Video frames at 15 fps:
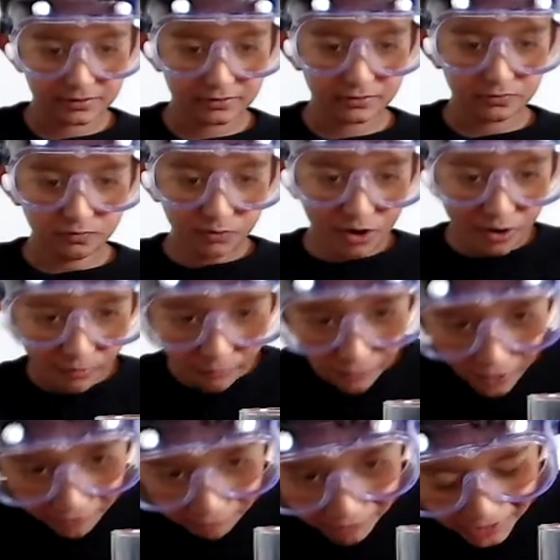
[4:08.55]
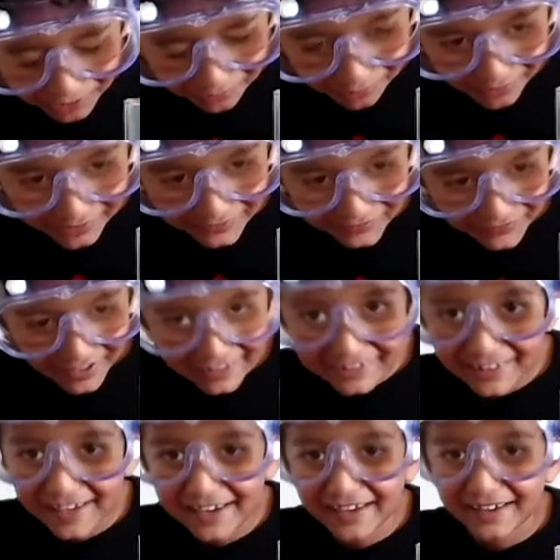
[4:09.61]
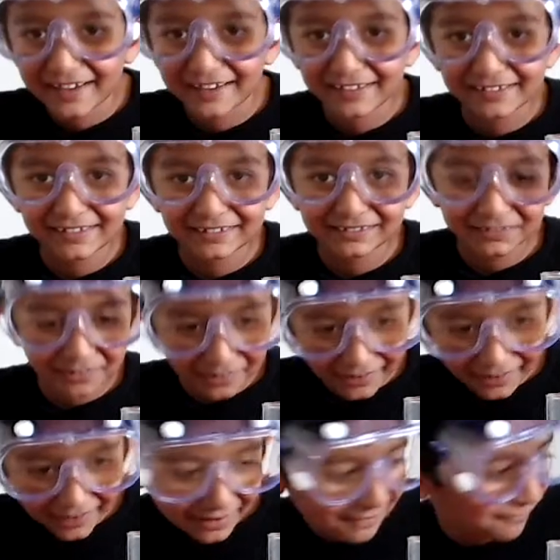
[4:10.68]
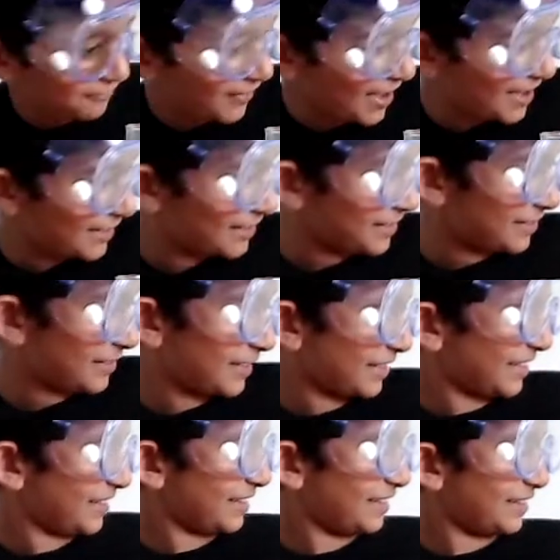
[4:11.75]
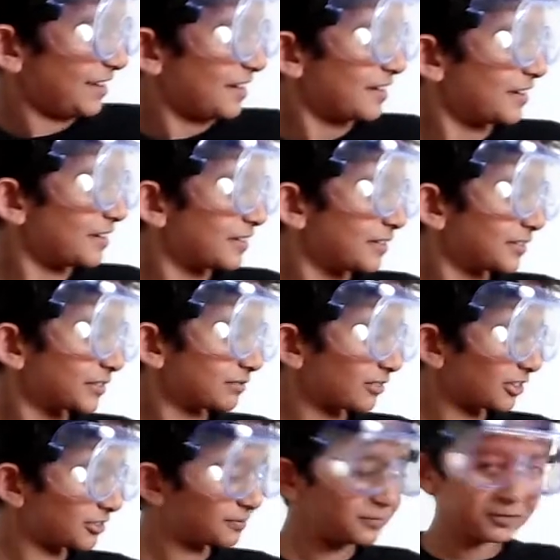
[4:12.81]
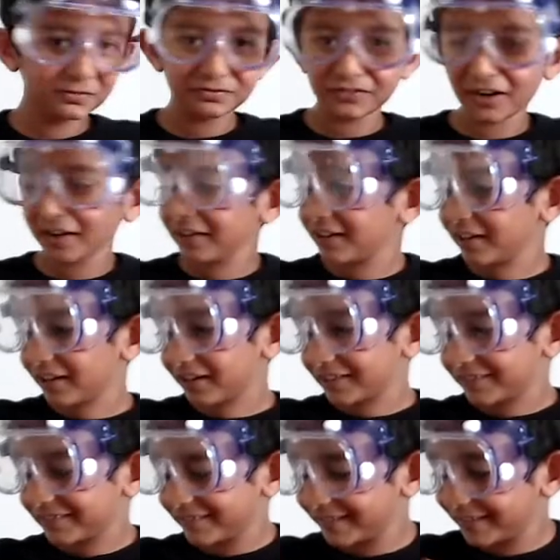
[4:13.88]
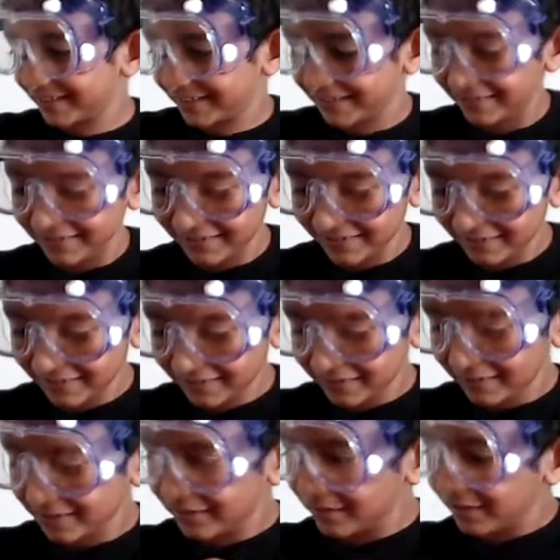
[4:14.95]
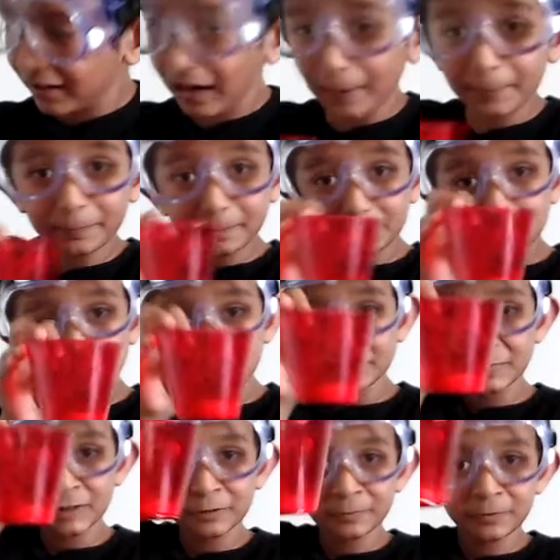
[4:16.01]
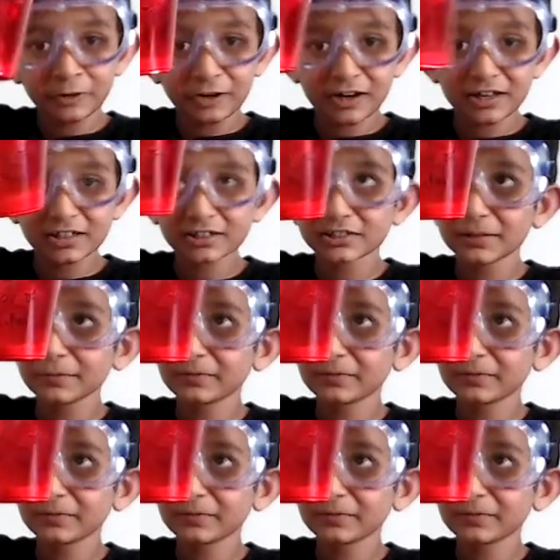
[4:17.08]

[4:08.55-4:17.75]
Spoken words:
Whoa, it's fizzing. Look at it fizz. Let's move on now. I'm going to pour some